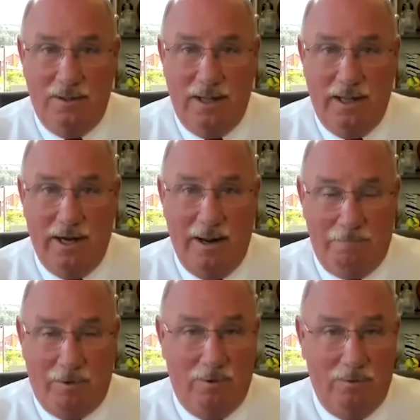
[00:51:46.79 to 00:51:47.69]
And they
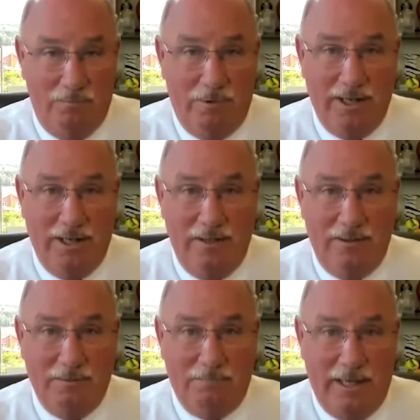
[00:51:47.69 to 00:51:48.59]
borrowed money
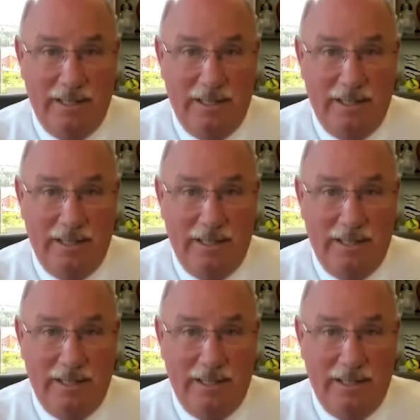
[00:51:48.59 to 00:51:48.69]
to buy